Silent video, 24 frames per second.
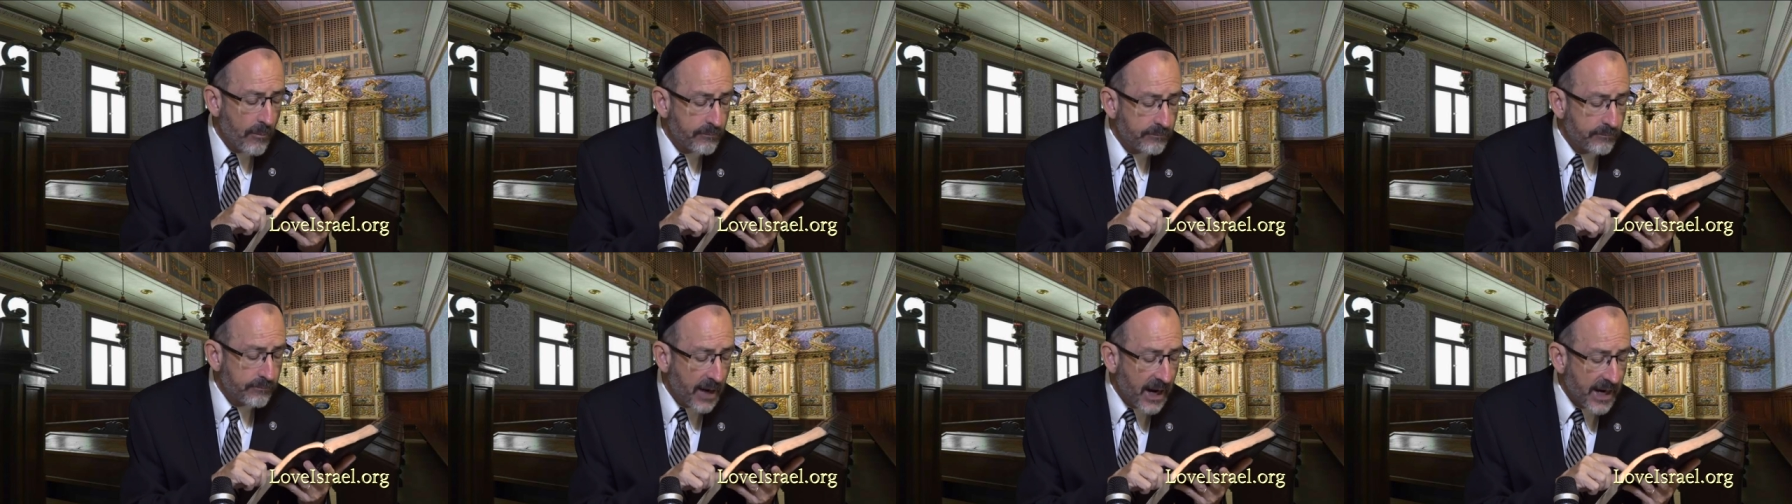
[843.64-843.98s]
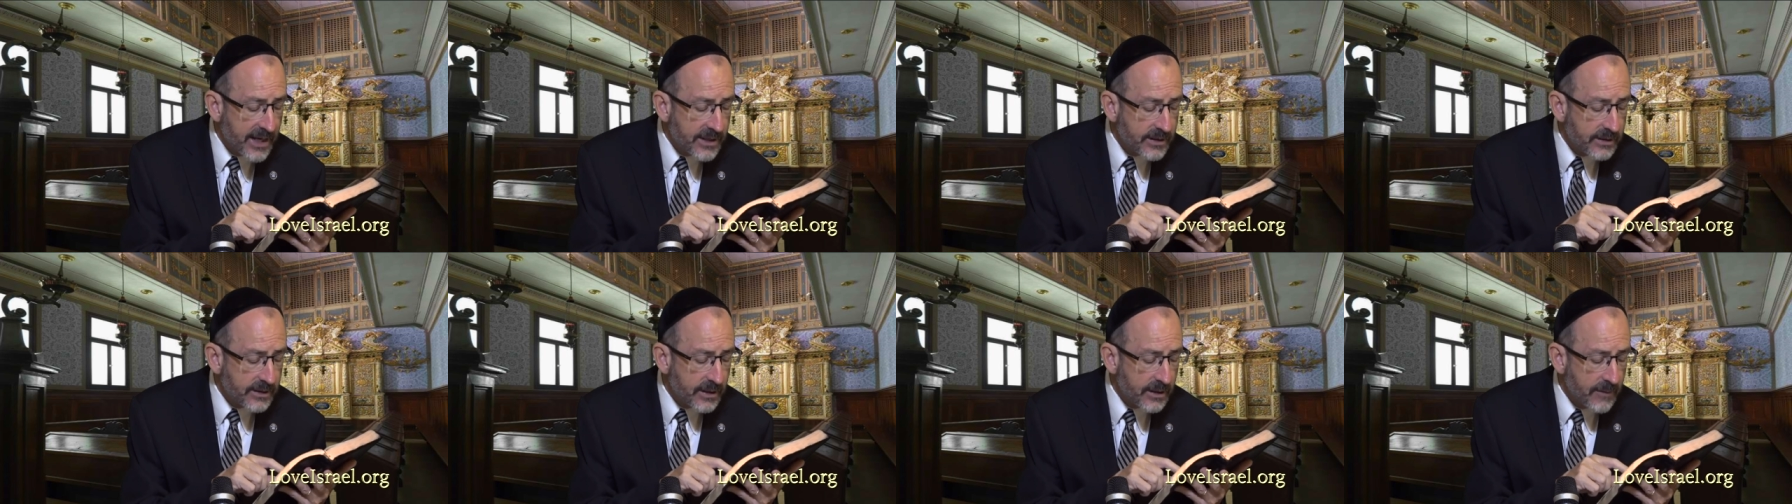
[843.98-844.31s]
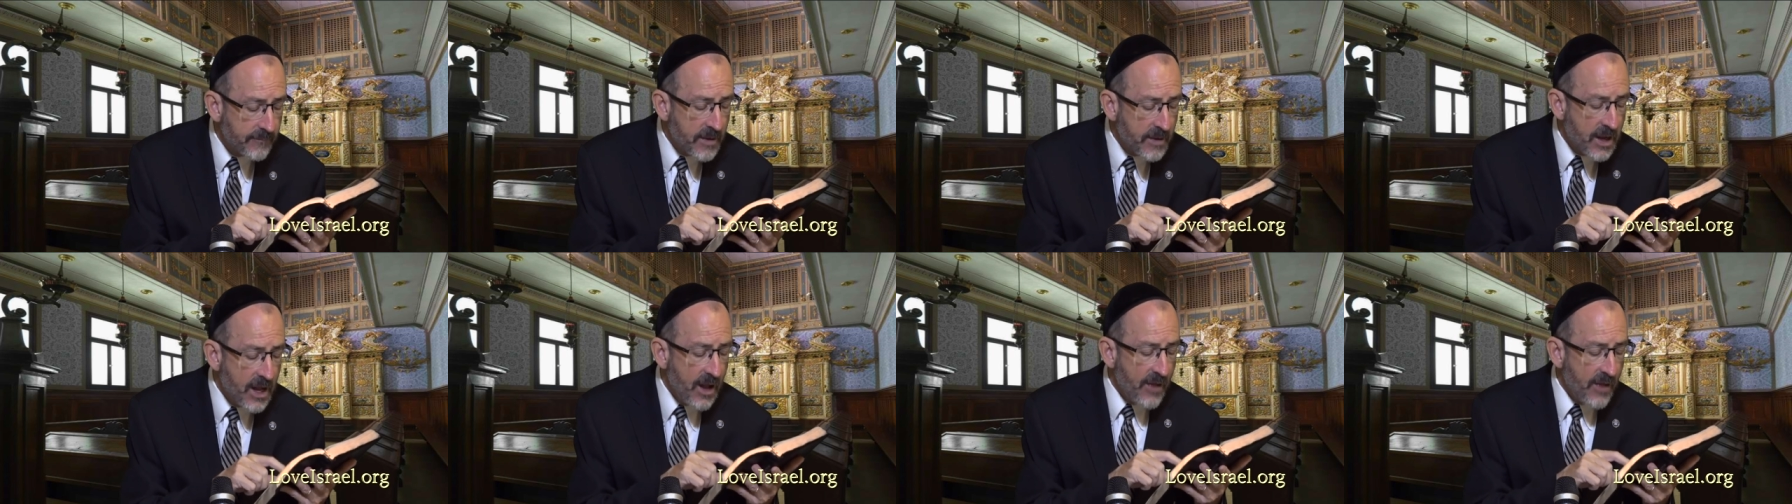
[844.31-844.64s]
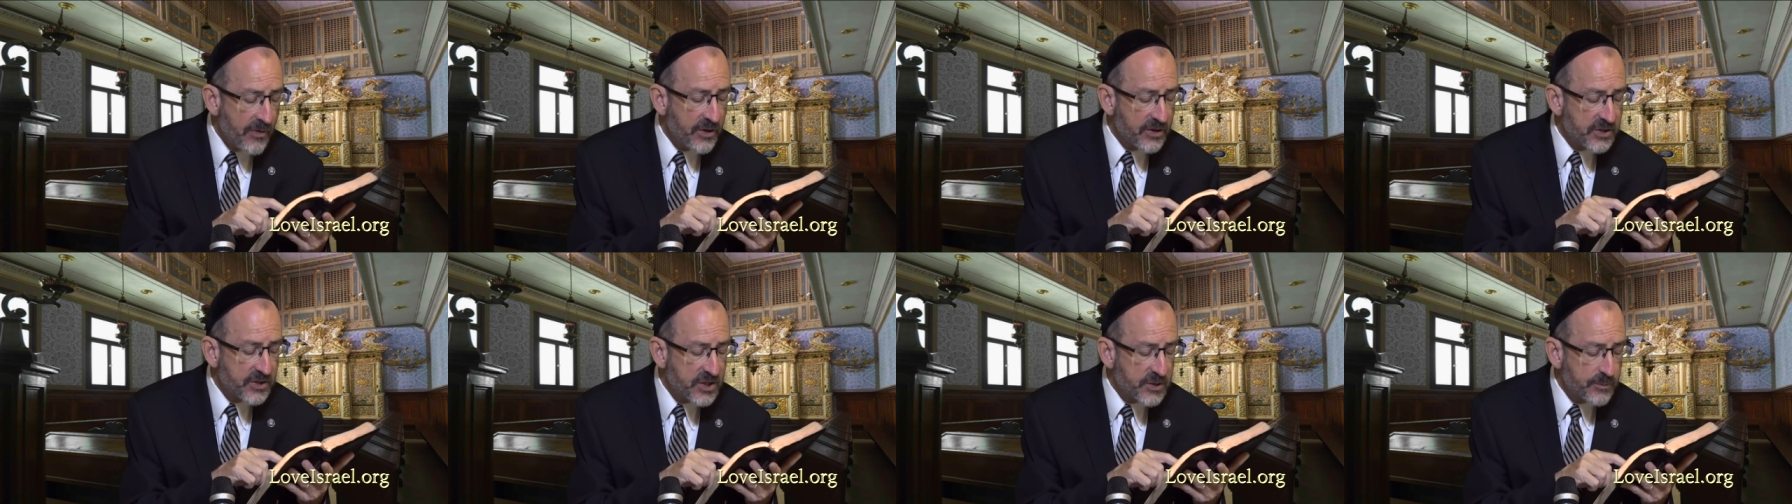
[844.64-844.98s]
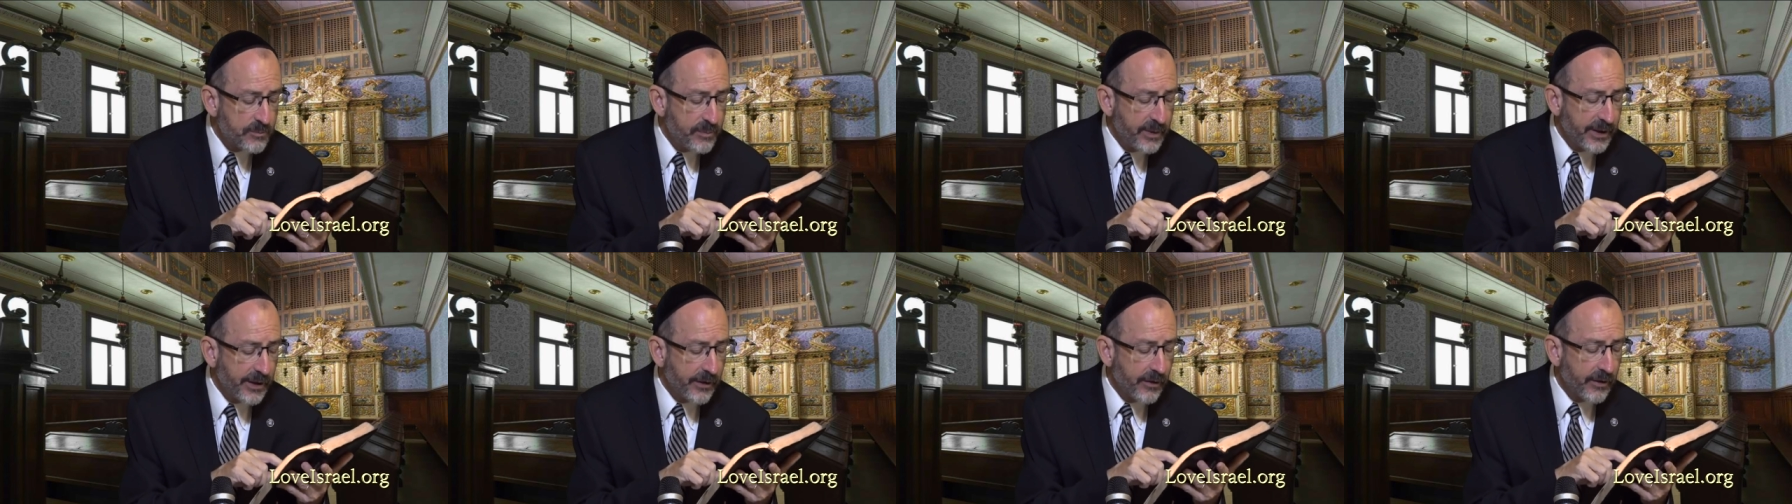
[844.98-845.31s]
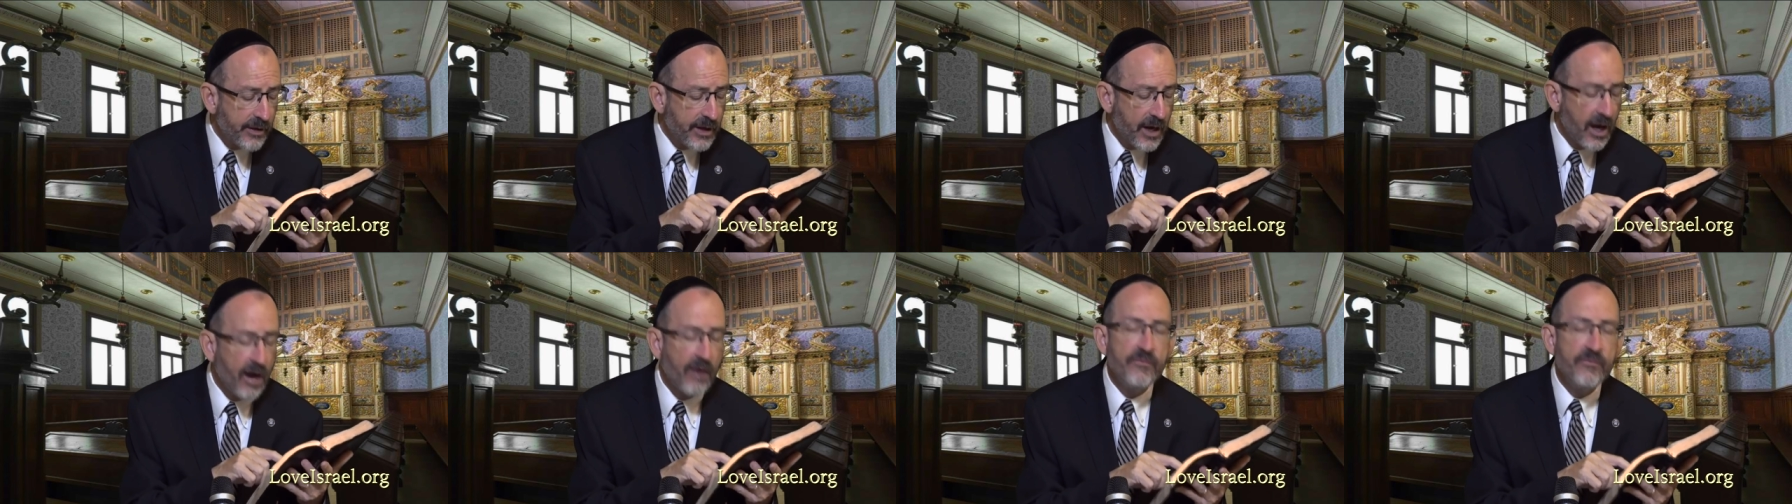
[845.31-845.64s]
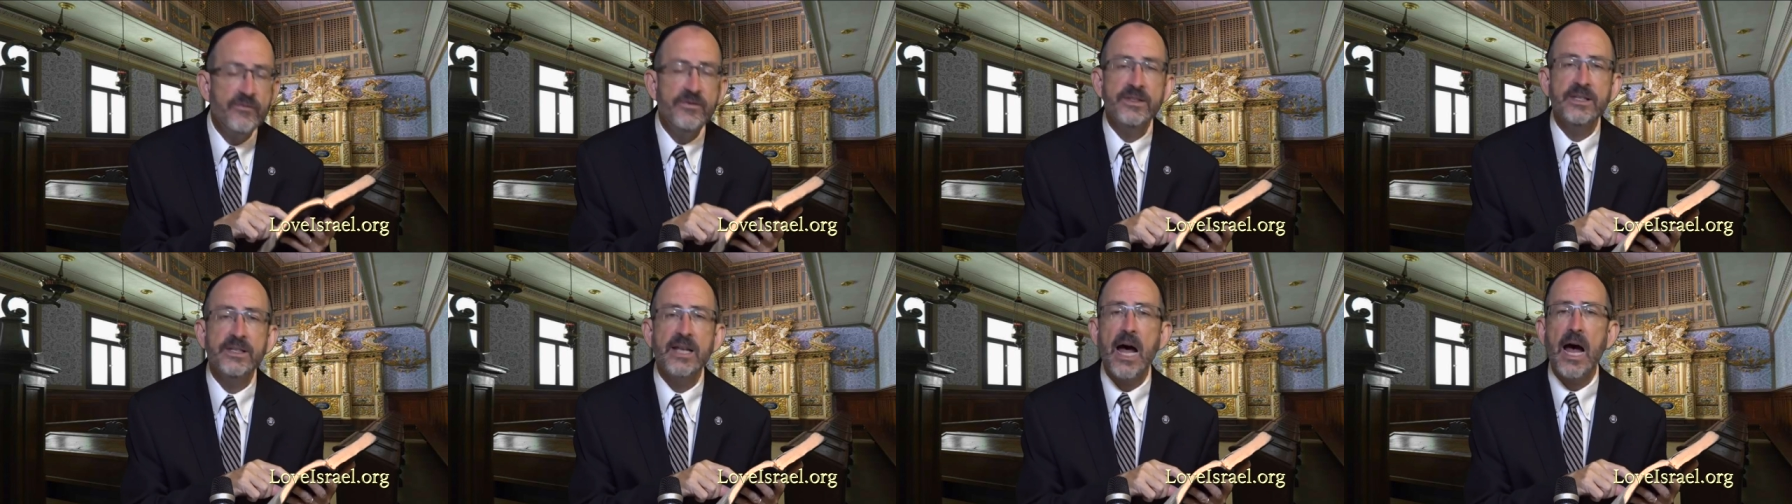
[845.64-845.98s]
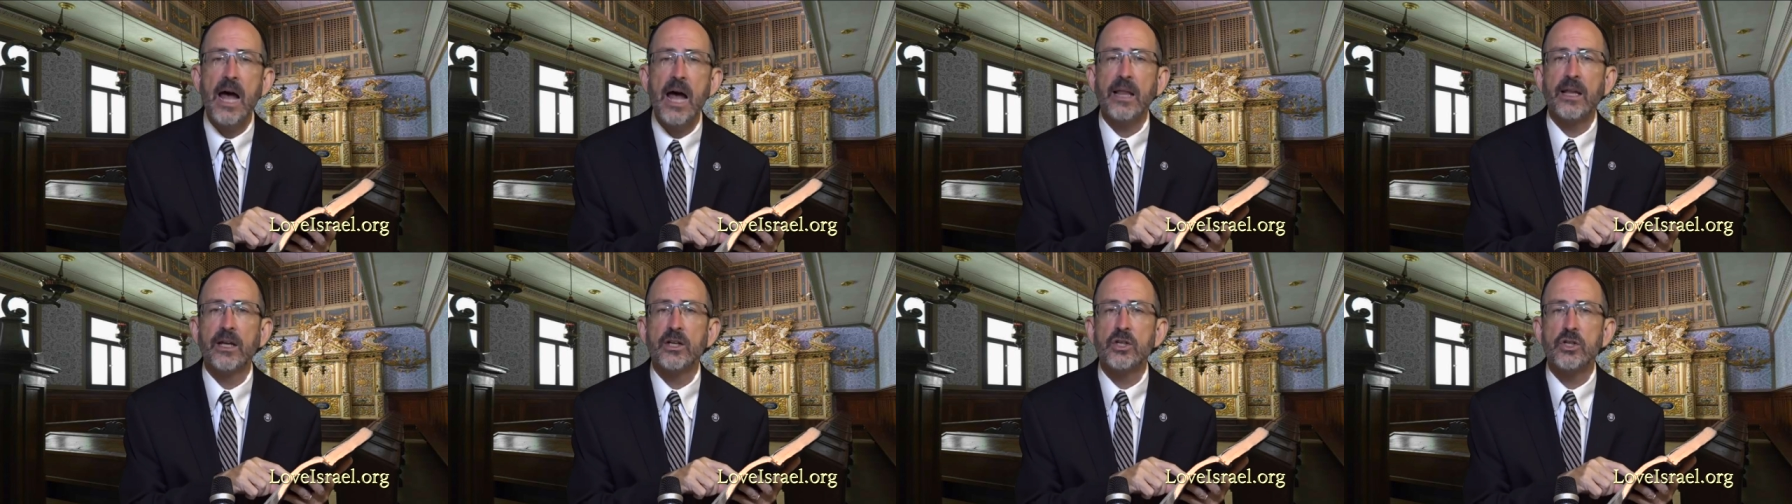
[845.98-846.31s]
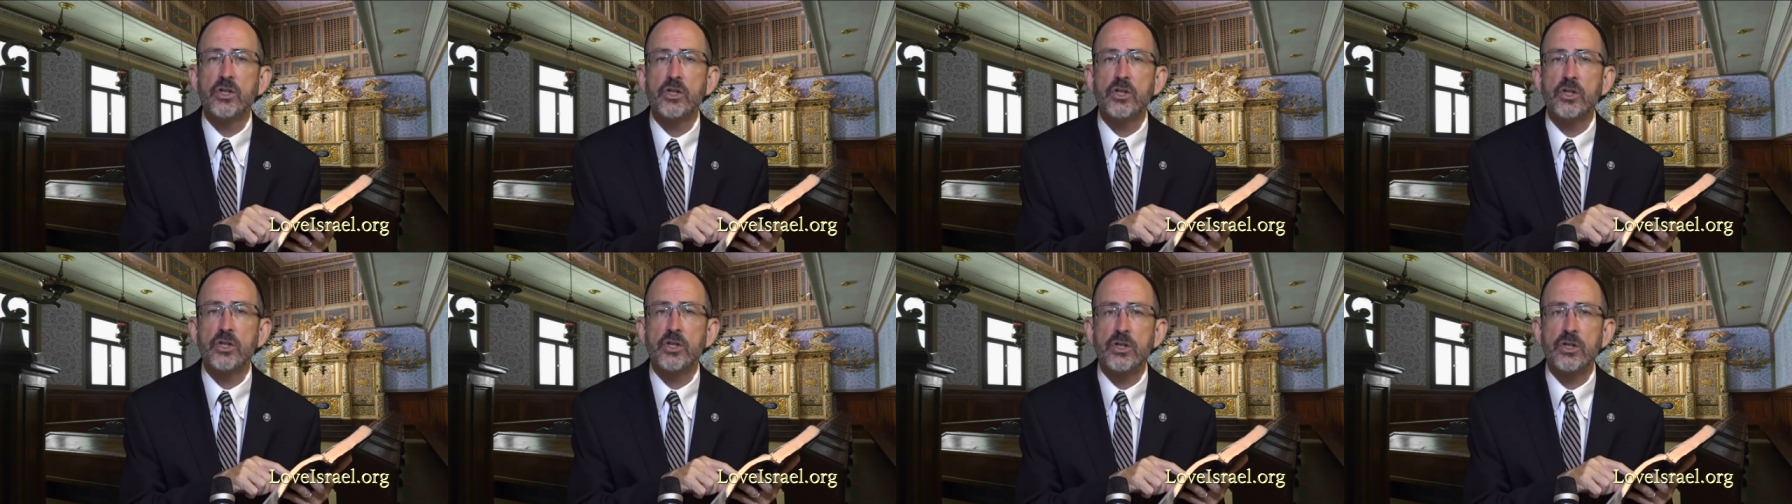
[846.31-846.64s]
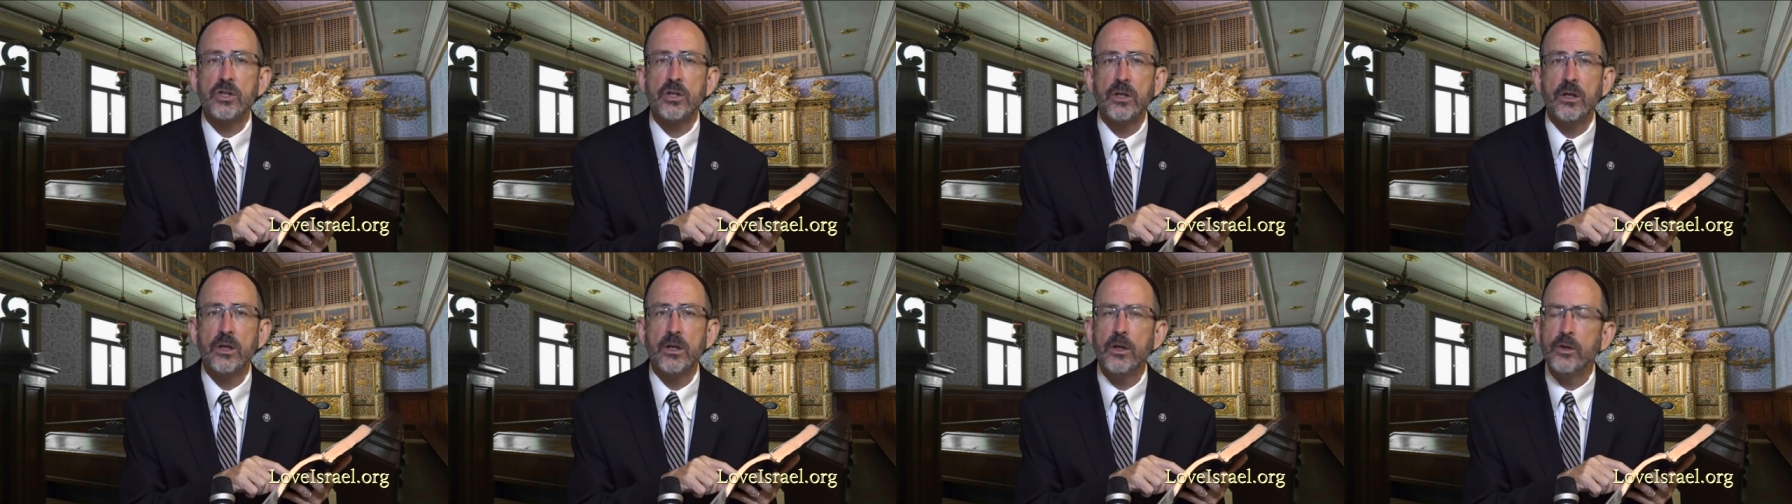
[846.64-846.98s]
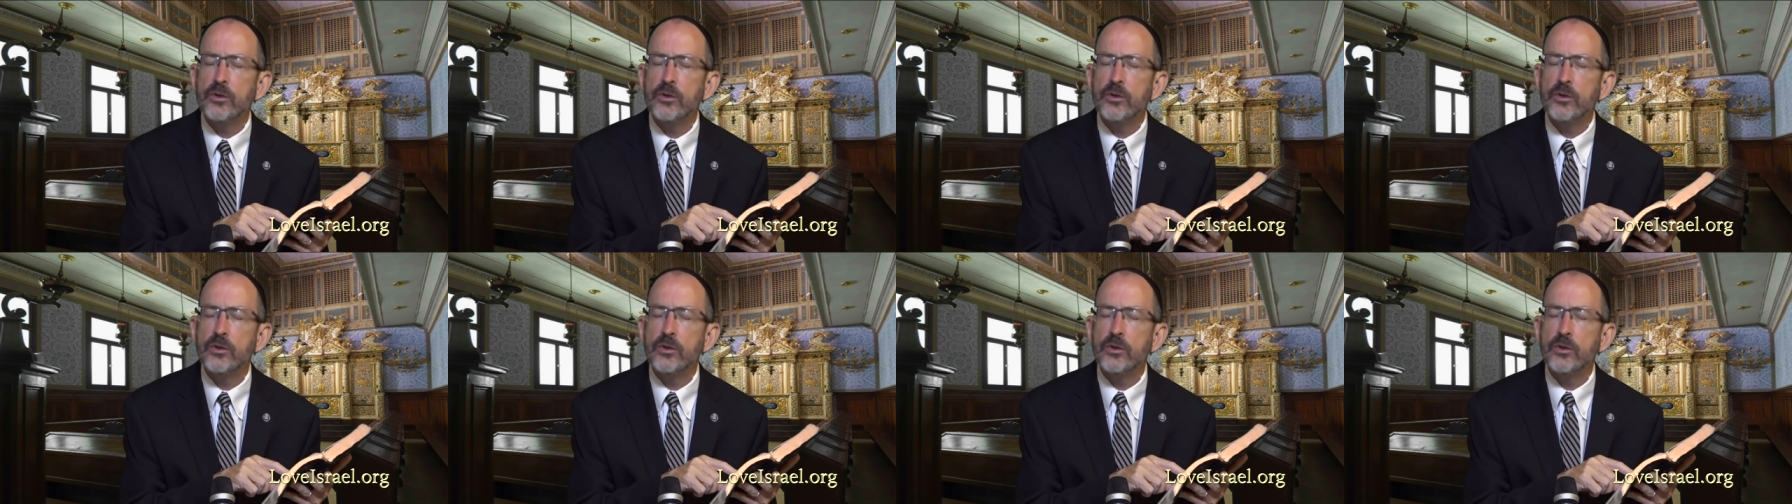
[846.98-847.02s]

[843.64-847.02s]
might, the spirit of knowledge,